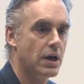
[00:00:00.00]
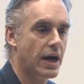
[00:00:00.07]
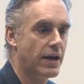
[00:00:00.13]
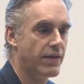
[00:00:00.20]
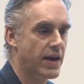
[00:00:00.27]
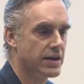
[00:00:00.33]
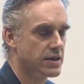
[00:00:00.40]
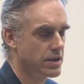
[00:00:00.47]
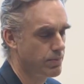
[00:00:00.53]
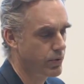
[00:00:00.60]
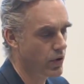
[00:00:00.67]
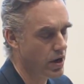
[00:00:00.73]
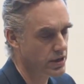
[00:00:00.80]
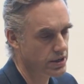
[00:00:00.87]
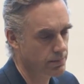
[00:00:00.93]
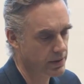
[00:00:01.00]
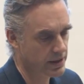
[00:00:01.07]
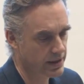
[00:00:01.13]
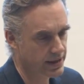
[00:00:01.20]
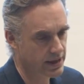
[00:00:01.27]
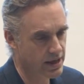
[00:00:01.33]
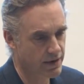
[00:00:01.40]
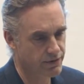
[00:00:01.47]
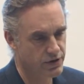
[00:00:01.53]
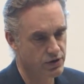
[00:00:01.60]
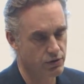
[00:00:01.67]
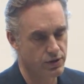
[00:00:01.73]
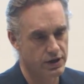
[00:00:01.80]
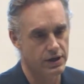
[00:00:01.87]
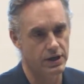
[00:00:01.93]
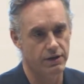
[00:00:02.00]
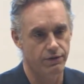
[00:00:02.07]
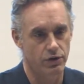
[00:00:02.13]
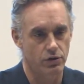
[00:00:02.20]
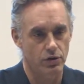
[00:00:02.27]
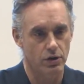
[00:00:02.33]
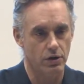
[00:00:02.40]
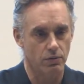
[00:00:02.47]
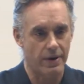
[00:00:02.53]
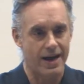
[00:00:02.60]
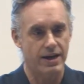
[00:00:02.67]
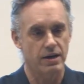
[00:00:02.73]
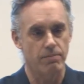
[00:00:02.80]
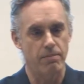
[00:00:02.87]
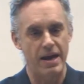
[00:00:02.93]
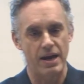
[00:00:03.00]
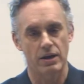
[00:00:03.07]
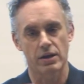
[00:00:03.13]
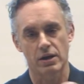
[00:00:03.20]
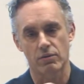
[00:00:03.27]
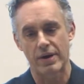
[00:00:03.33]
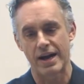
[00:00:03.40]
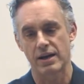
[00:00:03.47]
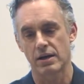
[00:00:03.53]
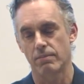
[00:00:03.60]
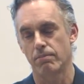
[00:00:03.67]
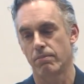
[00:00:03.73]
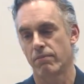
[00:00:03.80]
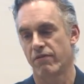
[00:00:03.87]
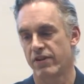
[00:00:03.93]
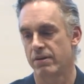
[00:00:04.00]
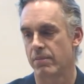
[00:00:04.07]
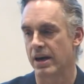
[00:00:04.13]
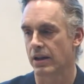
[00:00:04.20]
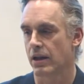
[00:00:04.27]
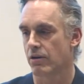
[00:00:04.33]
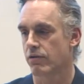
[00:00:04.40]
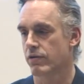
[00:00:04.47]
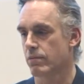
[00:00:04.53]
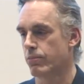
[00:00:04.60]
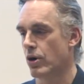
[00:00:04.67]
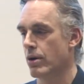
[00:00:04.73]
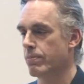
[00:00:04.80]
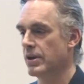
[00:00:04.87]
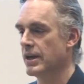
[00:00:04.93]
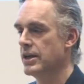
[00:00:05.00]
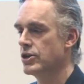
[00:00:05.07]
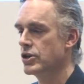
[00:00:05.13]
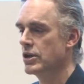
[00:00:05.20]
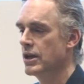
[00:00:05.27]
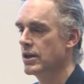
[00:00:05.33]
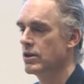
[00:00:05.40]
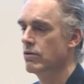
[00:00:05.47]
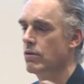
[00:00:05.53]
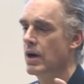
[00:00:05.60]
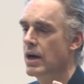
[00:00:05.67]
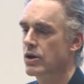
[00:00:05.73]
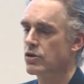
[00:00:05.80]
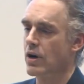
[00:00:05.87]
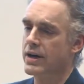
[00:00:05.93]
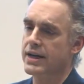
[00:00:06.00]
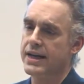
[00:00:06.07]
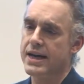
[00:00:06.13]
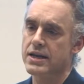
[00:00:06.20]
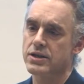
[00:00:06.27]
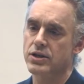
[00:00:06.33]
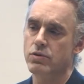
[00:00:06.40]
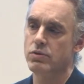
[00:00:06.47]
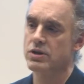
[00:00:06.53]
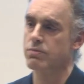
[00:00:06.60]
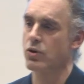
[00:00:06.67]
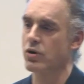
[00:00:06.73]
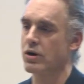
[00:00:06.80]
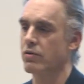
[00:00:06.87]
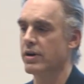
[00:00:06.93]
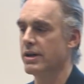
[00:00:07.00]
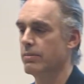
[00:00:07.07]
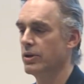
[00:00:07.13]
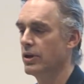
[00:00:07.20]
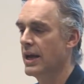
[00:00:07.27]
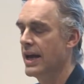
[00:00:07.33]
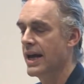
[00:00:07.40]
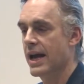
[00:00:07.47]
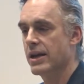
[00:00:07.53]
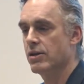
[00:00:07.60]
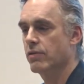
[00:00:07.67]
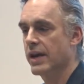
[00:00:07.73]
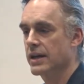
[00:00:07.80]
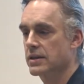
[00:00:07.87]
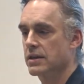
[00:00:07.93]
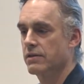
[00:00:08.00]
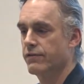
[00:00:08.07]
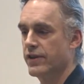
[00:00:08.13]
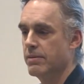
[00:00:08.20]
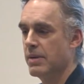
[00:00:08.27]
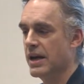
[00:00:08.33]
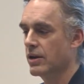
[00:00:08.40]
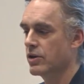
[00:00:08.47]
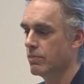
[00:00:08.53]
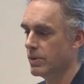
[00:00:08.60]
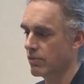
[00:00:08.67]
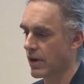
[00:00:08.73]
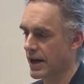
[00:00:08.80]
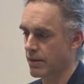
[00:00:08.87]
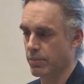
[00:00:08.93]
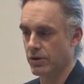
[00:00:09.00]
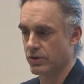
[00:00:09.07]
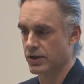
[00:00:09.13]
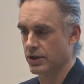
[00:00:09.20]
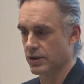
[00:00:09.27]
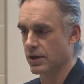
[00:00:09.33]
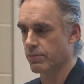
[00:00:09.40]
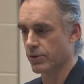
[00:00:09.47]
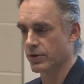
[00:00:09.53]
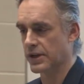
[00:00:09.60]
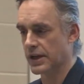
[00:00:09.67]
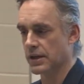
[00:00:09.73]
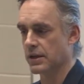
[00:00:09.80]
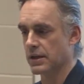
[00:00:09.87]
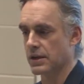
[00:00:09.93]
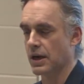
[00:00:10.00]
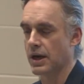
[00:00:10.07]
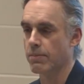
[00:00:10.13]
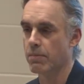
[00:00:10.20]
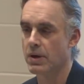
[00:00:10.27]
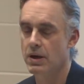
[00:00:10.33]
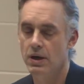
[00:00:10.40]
And that's approximately enough so that if you took a random male and a random female out of the population and you tried to guess who was more agreeable and you guessed the female, you'd be right about 60% of the time.